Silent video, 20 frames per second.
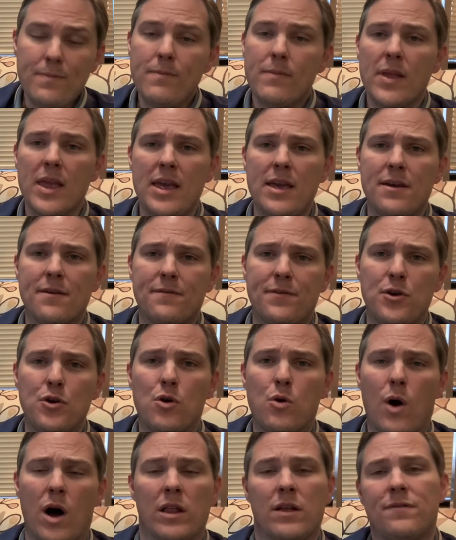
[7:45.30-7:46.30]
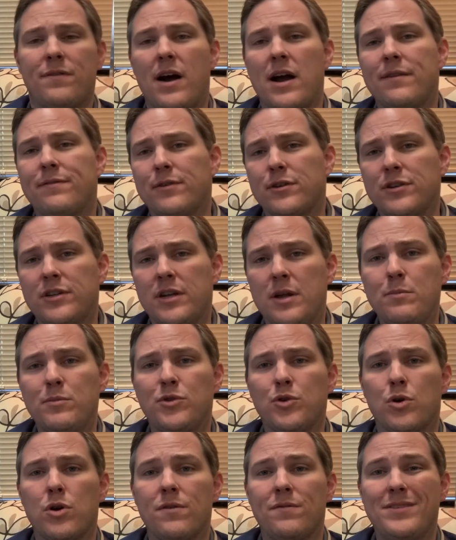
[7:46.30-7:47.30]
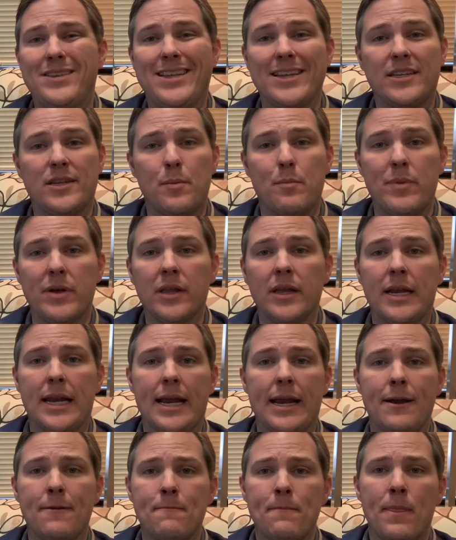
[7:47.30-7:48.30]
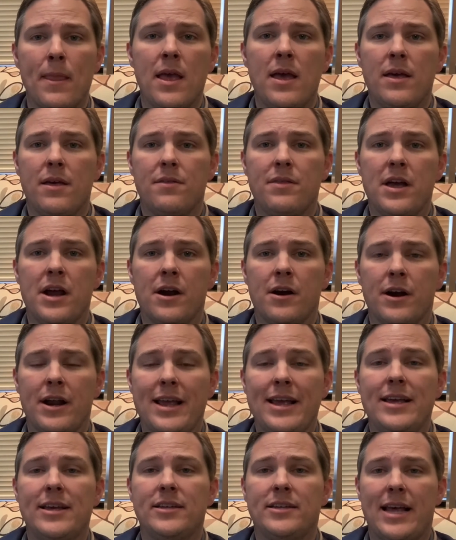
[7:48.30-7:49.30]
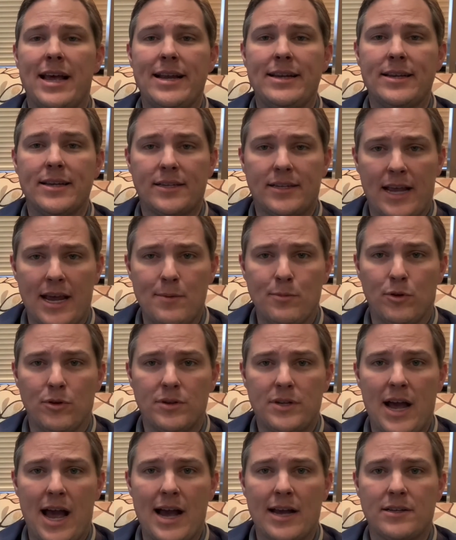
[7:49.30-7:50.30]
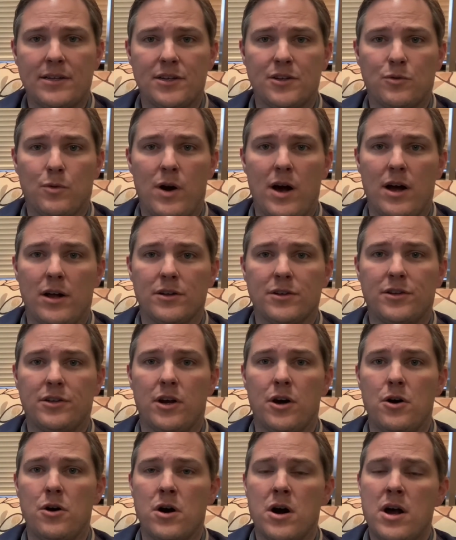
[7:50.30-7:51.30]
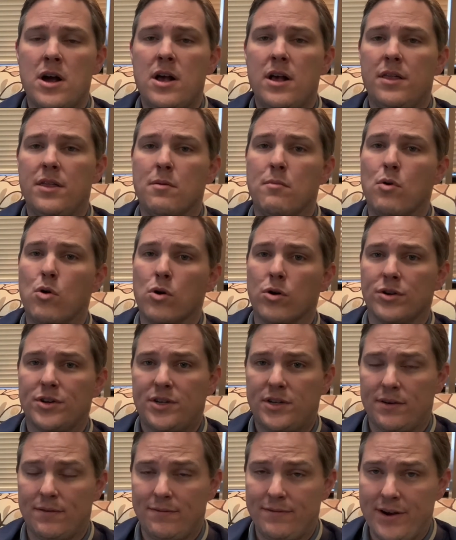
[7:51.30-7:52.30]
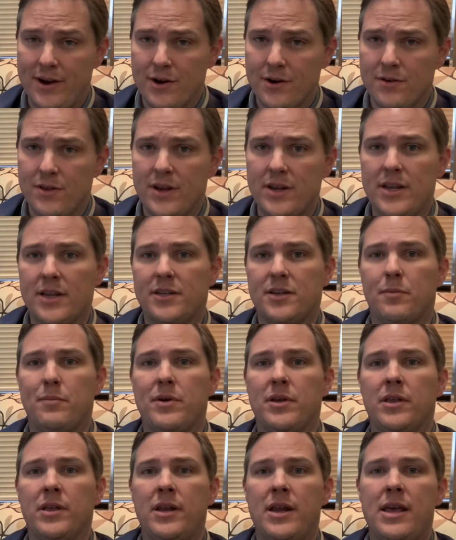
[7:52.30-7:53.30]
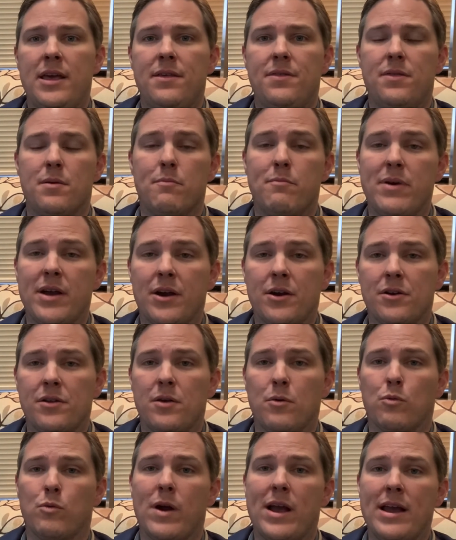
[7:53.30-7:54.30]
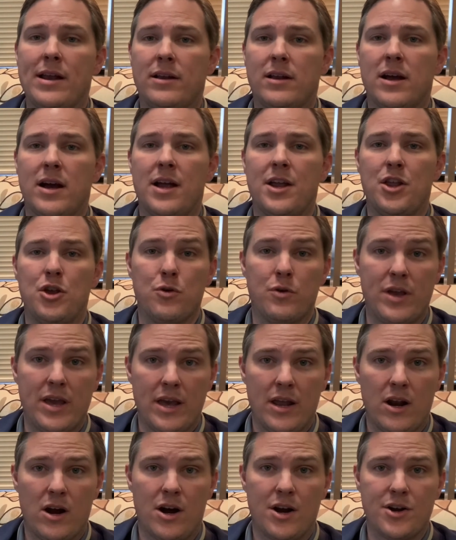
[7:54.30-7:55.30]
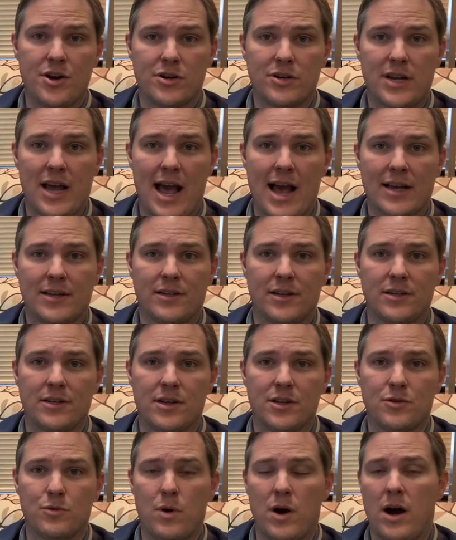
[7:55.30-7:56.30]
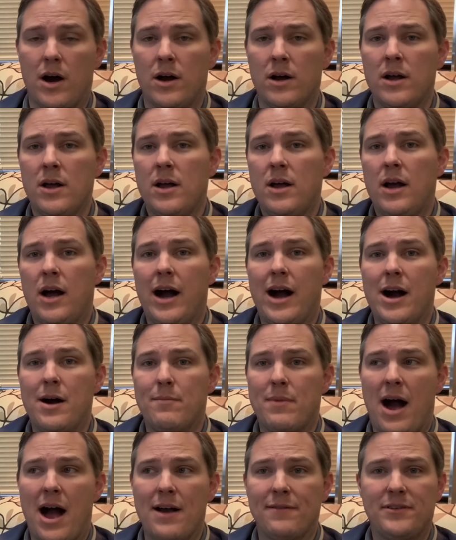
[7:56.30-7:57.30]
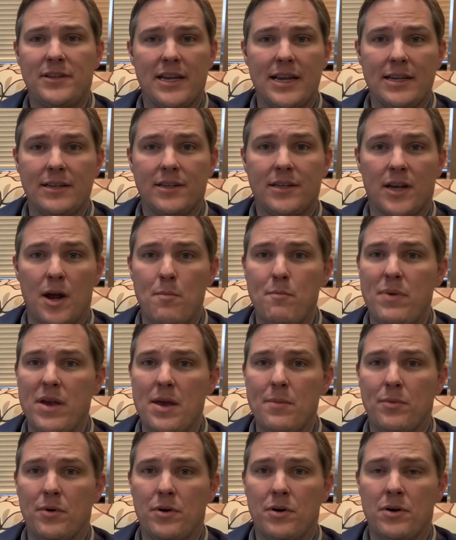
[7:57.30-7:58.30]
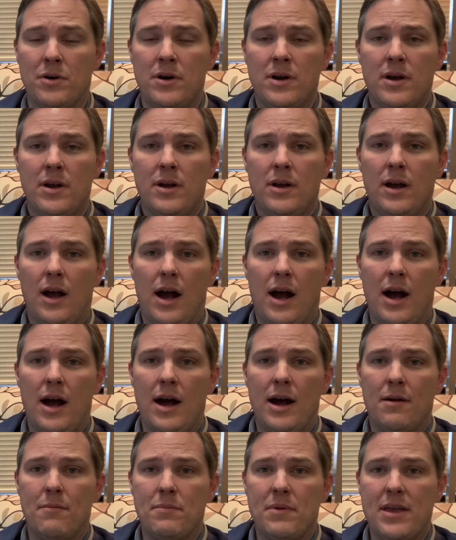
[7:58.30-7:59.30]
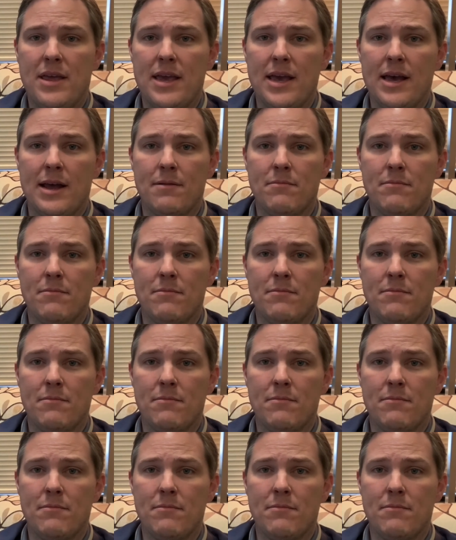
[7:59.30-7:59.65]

If you qualify for some sort of disability, there is a disabled tax as well. So the more severe the disability, the bigger the rate cut you get on your taxes as well. I've seen some people get